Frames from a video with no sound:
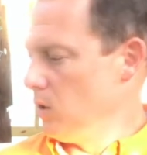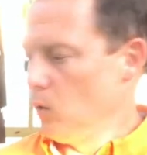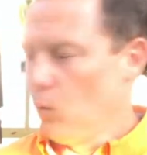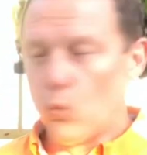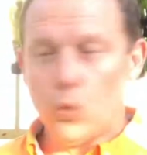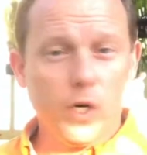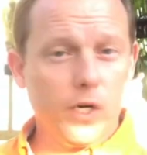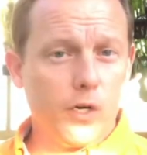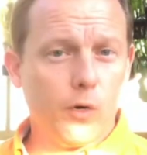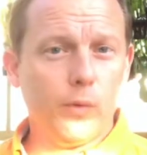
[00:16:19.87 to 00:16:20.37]

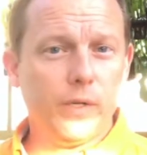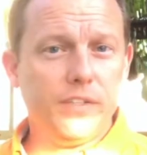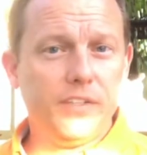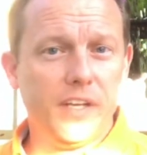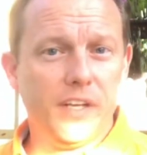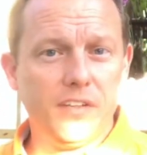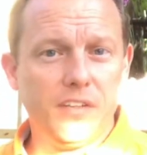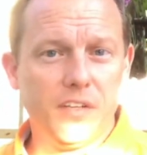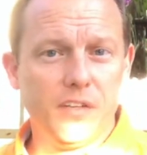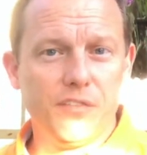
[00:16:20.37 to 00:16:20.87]
water
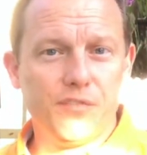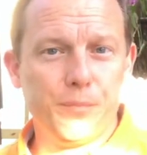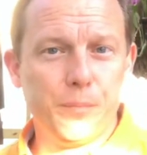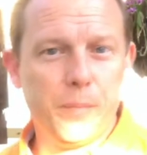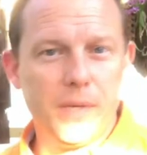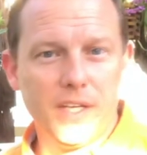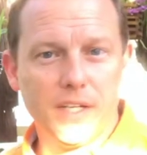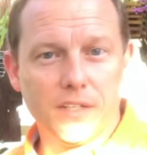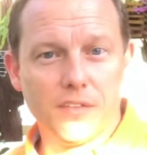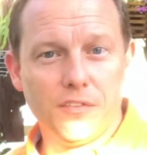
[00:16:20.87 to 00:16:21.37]
retentive
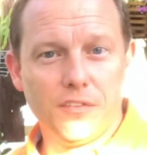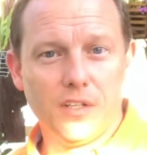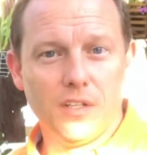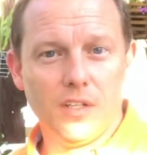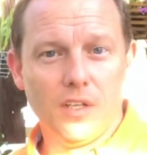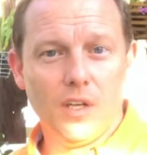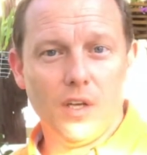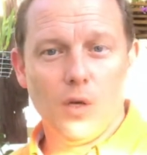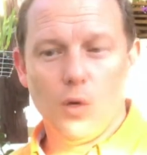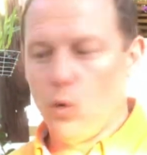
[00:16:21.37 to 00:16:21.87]
mix
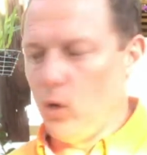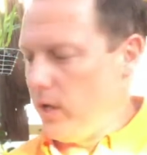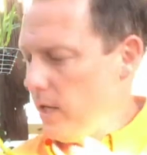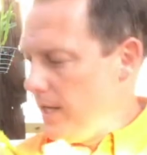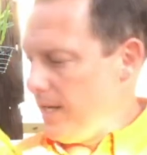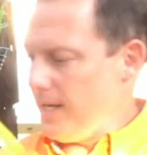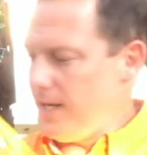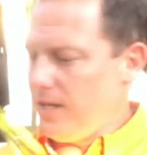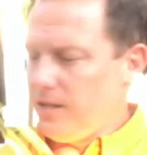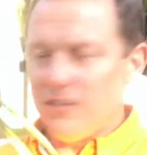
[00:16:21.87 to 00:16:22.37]

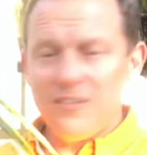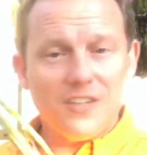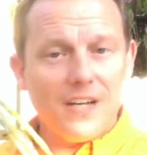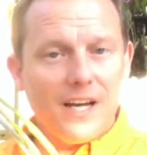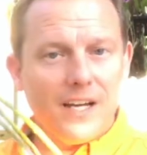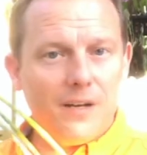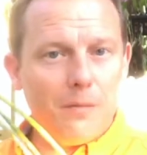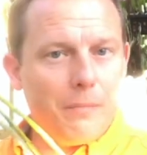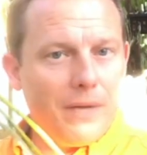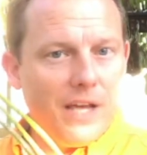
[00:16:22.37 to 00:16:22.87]

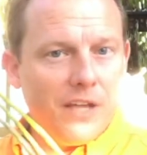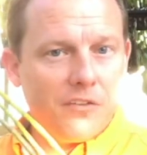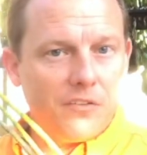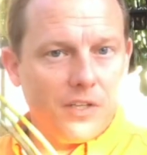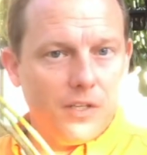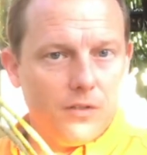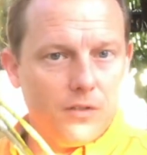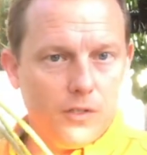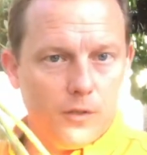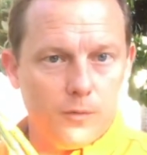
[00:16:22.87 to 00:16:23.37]
inside a
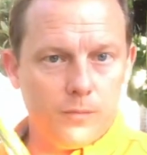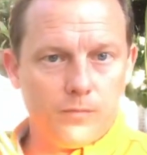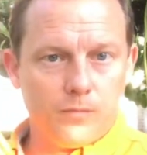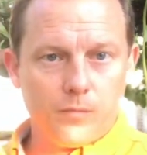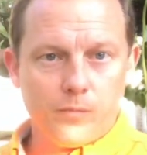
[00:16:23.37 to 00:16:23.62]
basket though.